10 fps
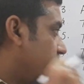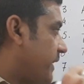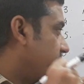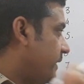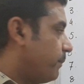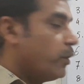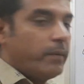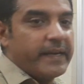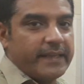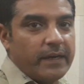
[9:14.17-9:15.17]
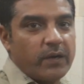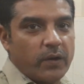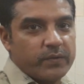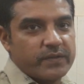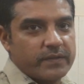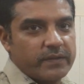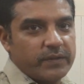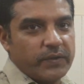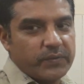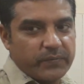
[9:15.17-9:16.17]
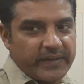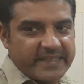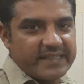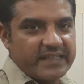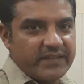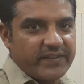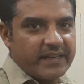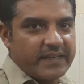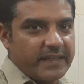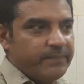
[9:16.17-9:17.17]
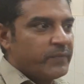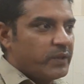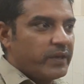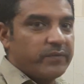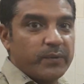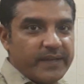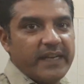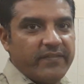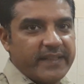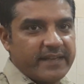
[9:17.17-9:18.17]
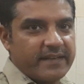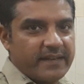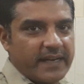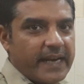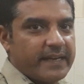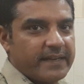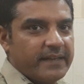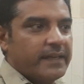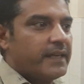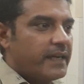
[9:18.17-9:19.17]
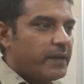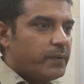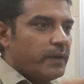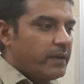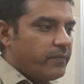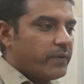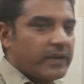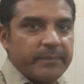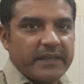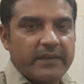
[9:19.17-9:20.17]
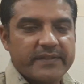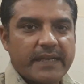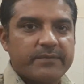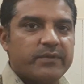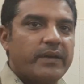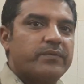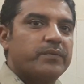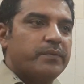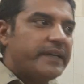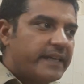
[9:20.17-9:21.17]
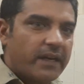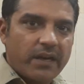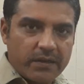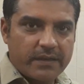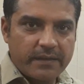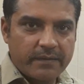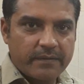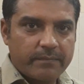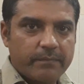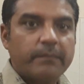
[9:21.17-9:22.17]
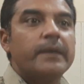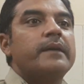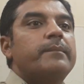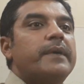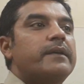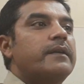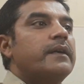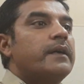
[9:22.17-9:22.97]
to take the bull by the horns. You have to face this difficulty. You have to deal with it, right? Now, for competitive exams, you have to read a lot, but